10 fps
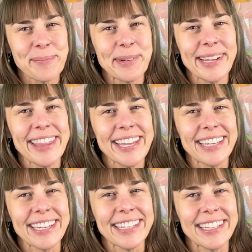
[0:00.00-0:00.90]

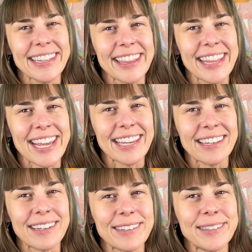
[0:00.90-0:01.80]
Breathing in,
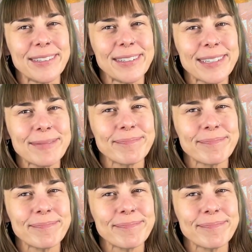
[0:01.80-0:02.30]
thank you.